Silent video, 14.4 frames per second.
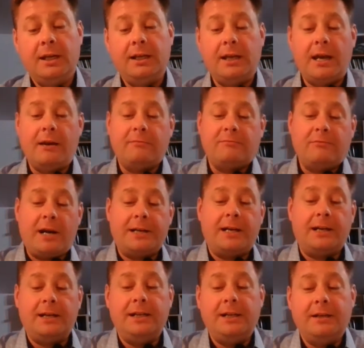yet
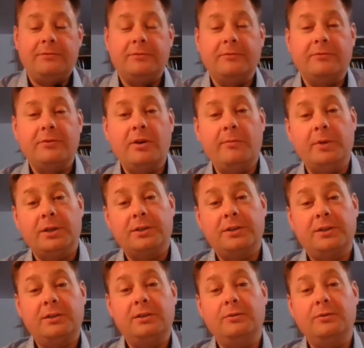radically different from us,